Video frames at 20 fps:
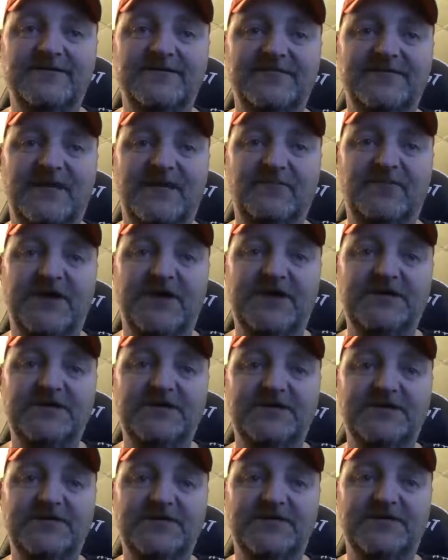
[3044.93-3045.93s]
They
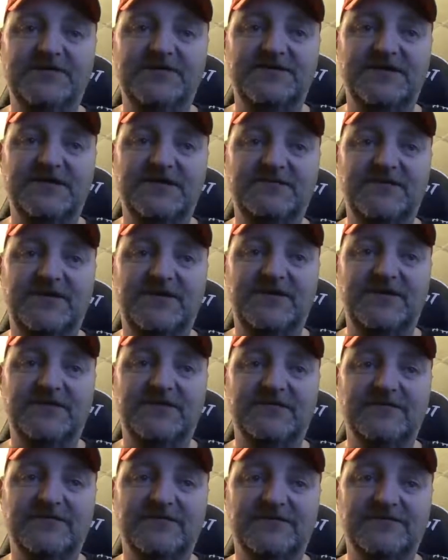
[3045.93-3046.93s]
painted it the same
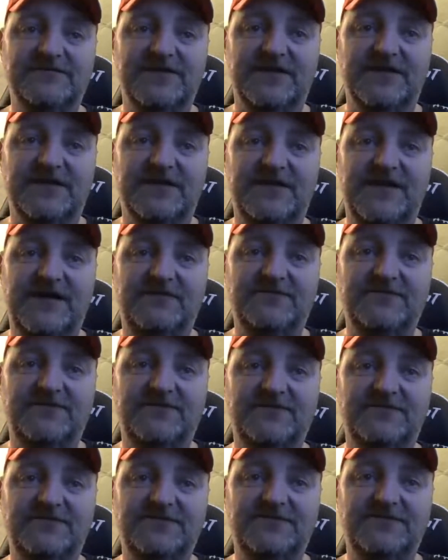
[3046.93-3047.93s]
color as the
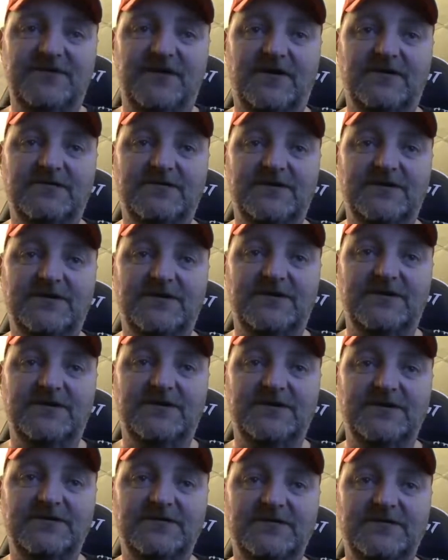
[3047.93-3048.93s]
Captain Scarlet
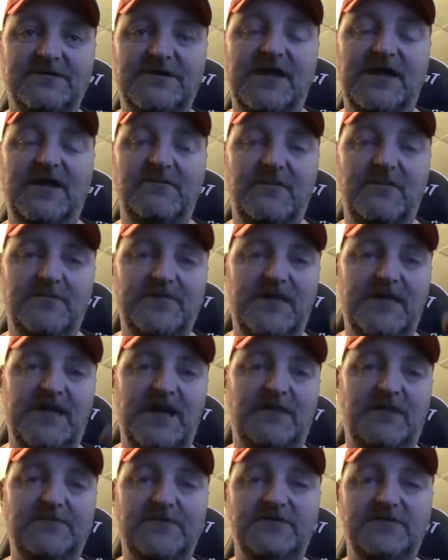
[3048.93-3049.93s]
car. Yeah, I remember the
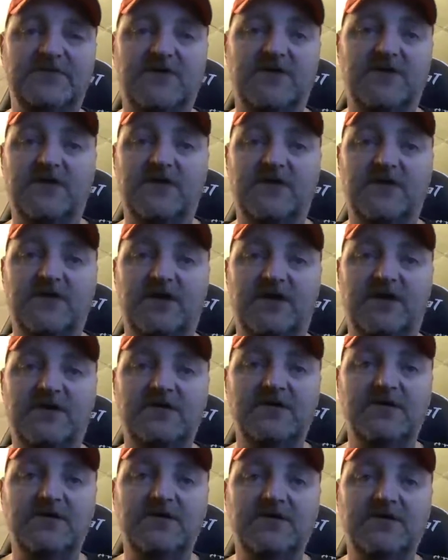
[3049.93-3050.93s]
Captain Scarlet
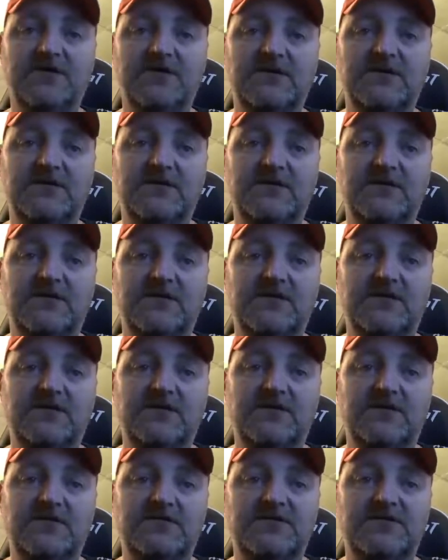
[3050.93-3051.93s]
car.
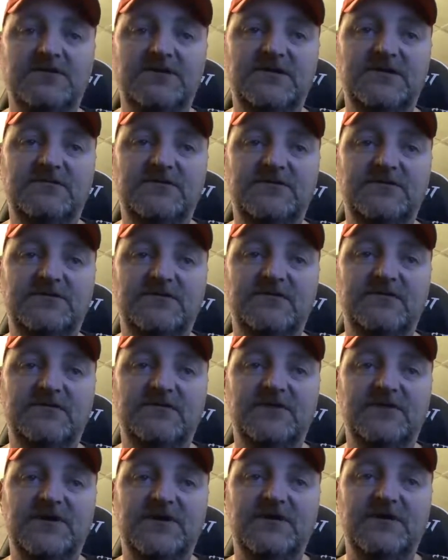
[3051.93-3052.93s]
TV
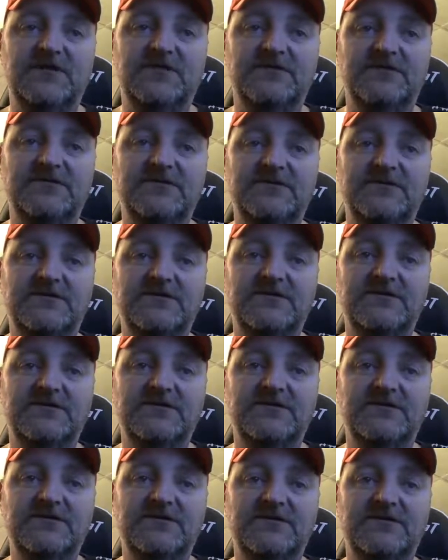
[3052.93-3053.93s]
show aired.
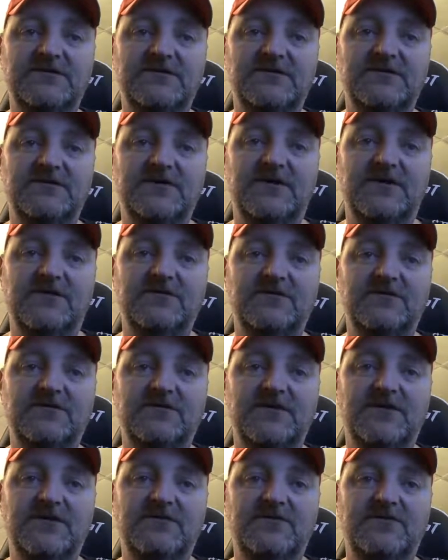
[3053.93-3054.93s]

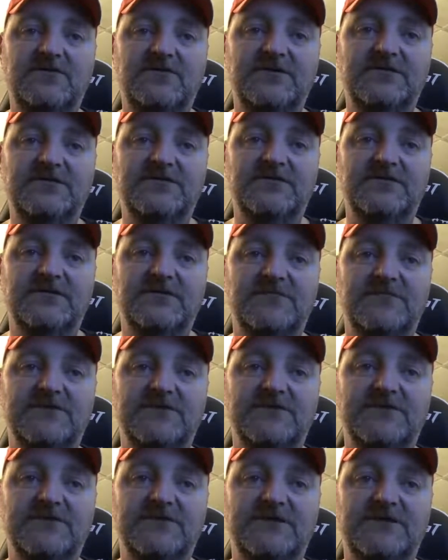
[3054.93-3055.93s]
Color they released their
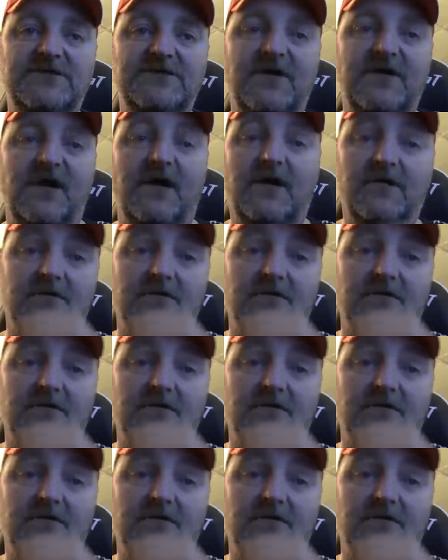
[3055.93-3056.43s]
mistake. Oh,